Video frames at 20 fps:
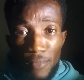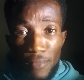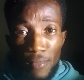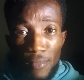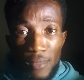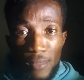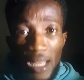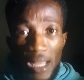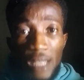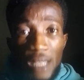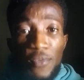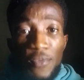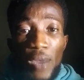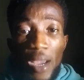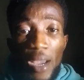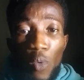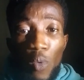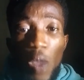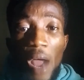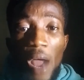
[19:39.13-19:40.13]
That's for
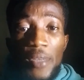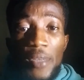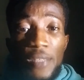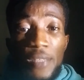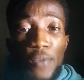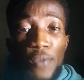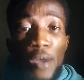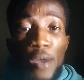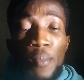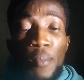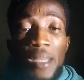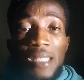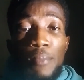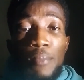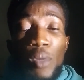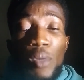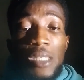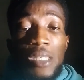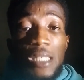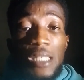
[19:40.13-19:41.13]
inquiries. If you want to make
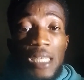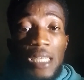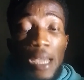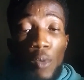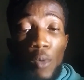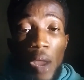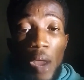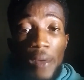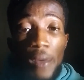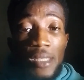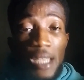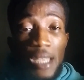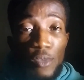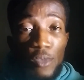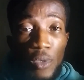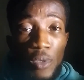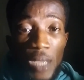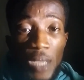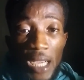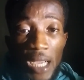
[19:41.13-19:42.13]
more detailed inquiries, that's when
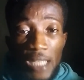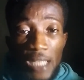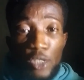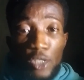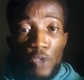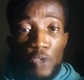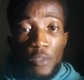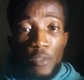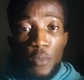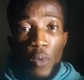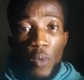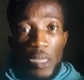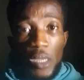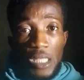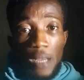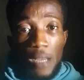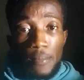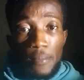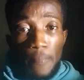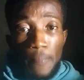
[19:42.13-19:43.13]
you can get in touch with me on WhatsApp.
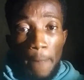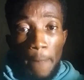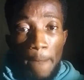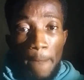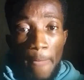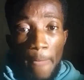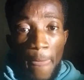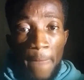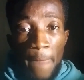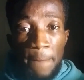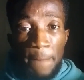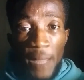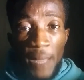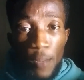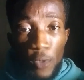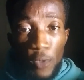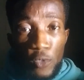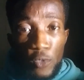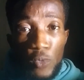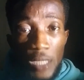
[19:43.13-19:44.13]

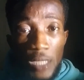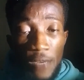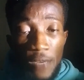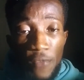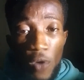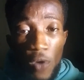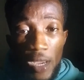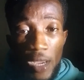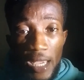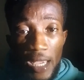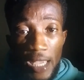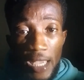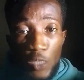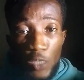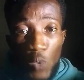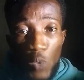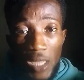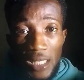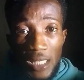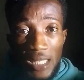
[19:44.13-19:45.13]
+234
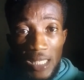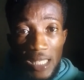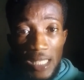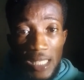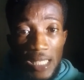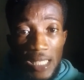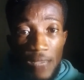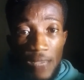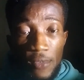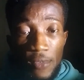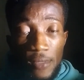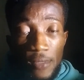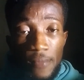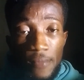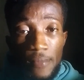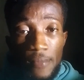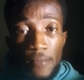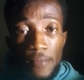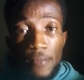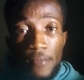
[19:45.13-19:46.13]

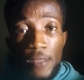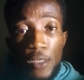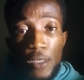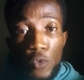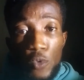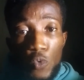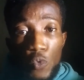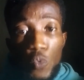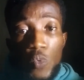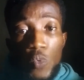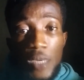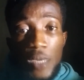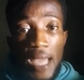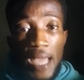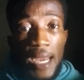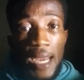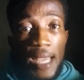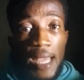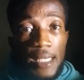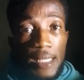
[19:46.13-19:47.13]

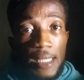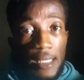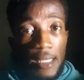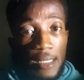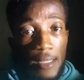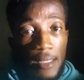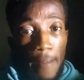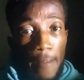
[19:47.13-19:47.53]
81672996.